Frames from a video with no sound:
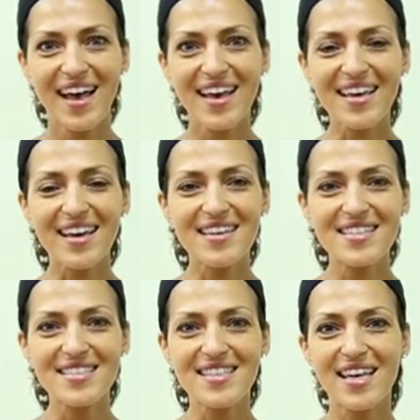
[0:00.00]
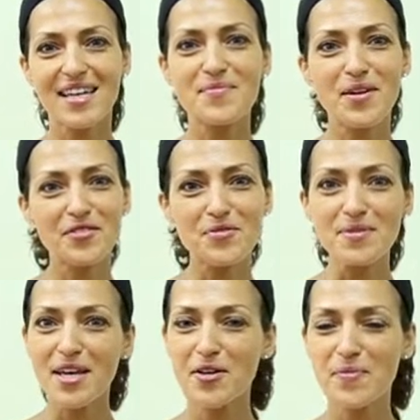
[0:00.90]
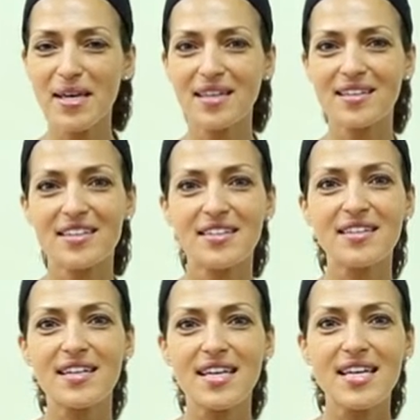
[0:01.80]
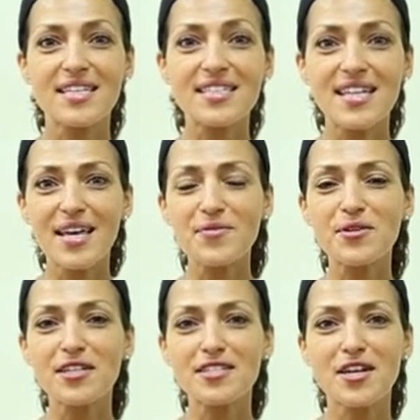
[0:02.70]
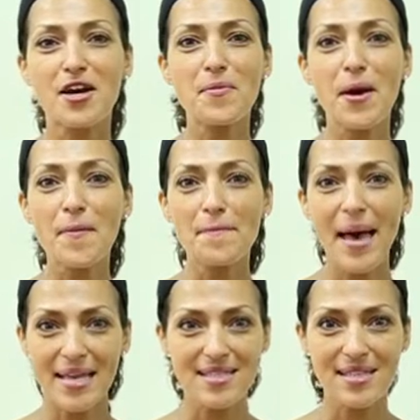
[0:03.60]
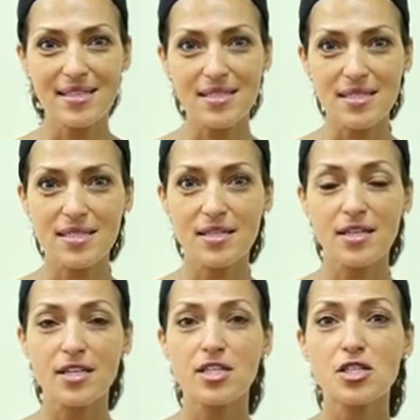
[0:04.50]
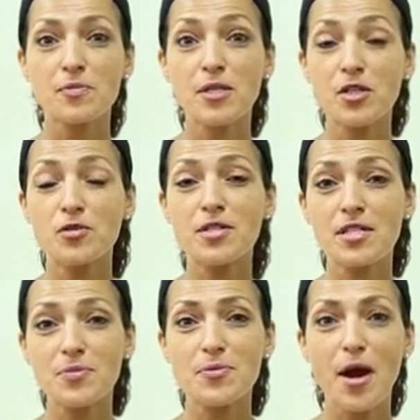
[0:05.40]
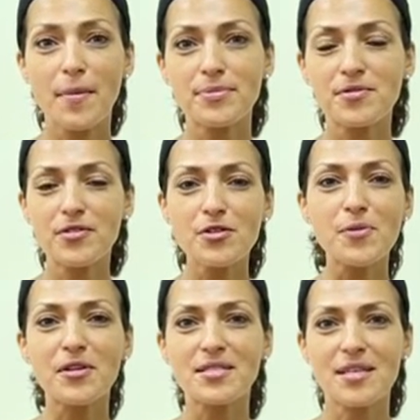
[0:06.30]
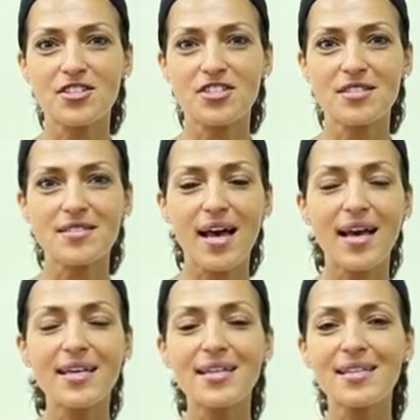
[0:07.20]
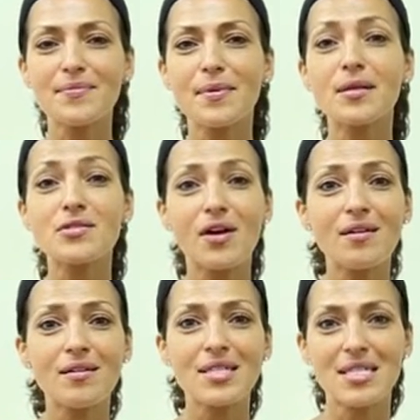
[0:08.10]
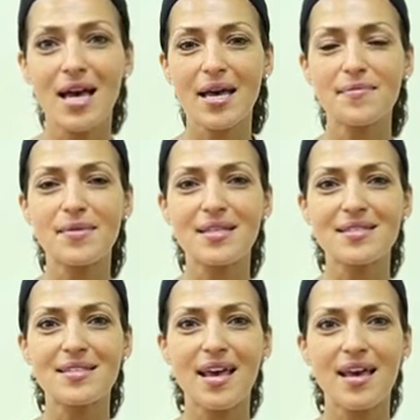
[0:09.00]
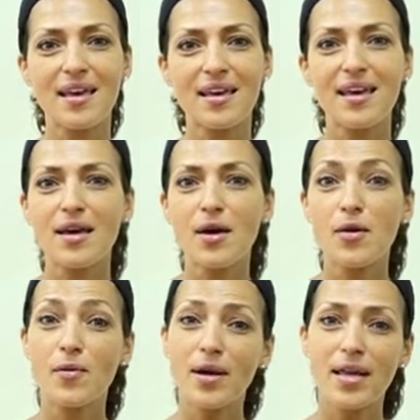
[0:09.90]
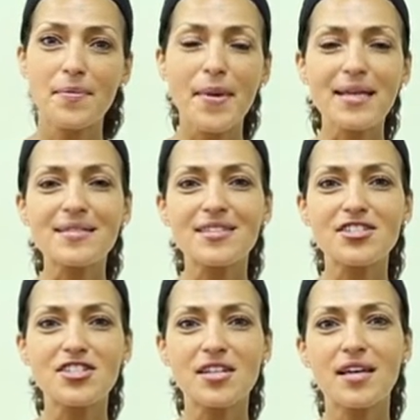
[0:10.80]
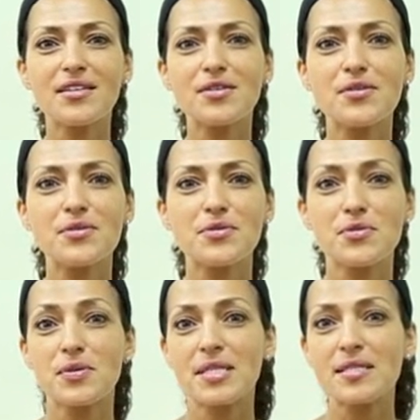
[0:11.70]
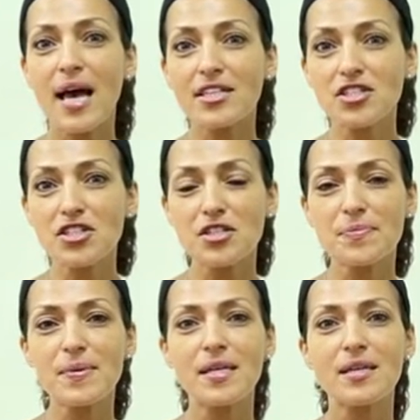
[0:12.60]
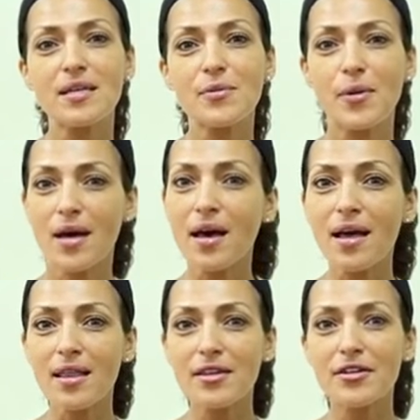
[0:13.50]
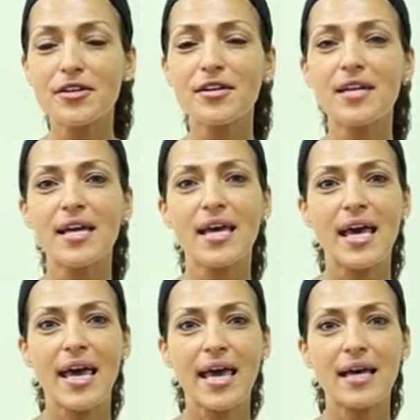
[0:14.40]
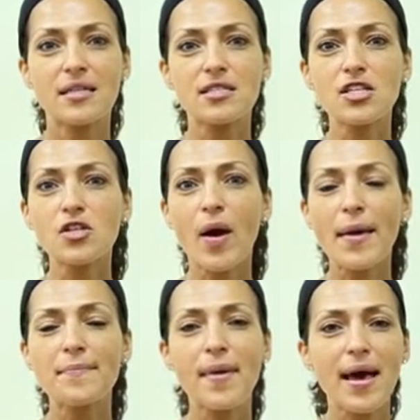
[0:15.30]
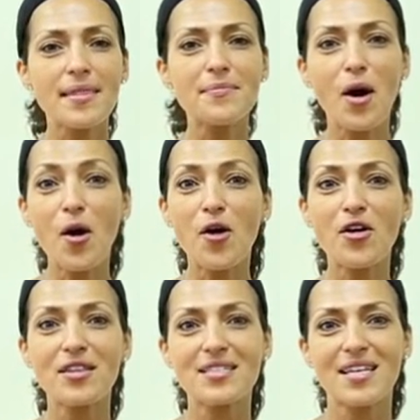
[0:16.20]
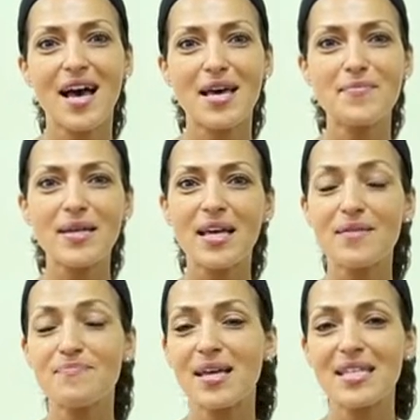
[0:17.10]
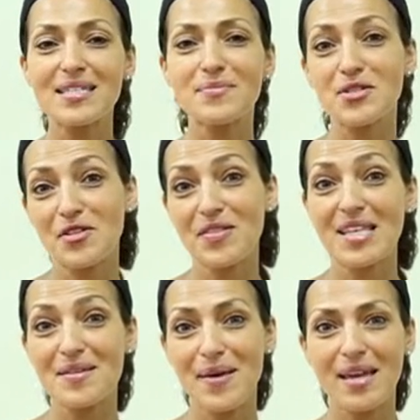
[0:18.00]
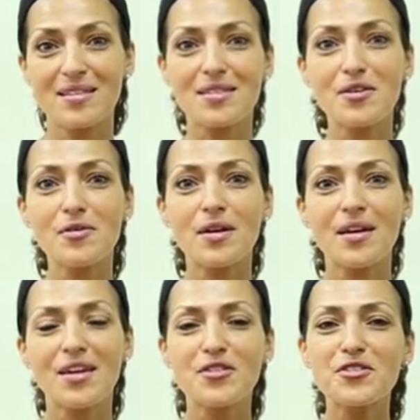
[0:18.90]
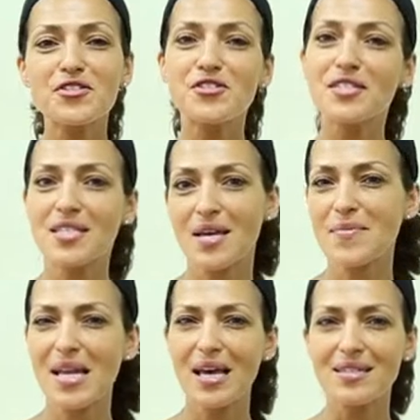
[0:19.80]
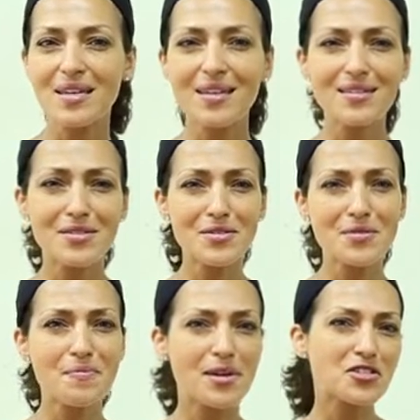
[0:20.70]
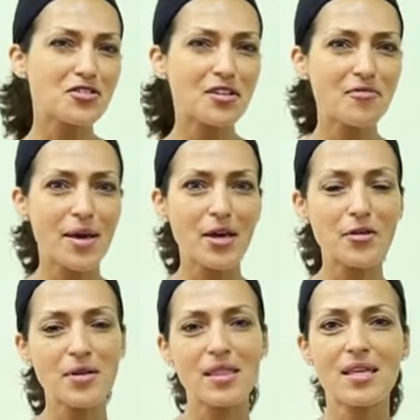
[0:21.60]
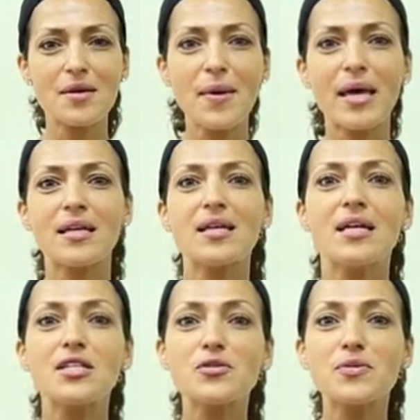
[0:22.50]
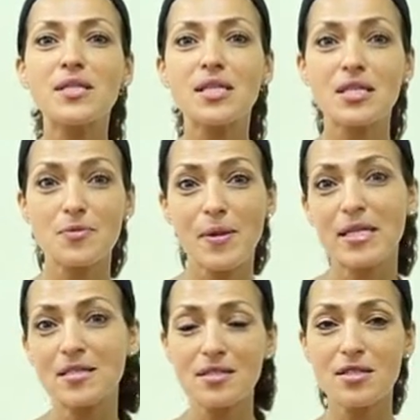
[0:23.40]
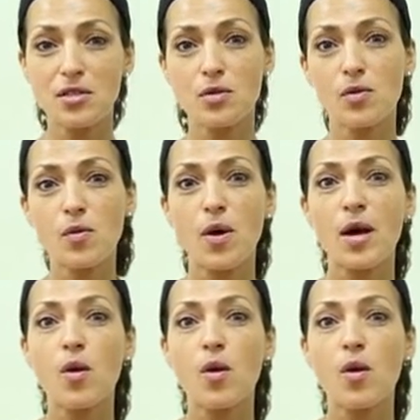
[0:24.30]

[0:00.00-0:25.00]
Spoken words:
Hi guys, Anna Brandt from Tyopan here. Today we're going to talk about baskets to be used as props for newborn sessions. I get emails all the time that say, what kind of basket should I use? What size should it be? What color? And I buy them all the time and many times I don't even think about it. So in order to do this segment, I had to kind of do some measuring of my own and think about it to really explain to you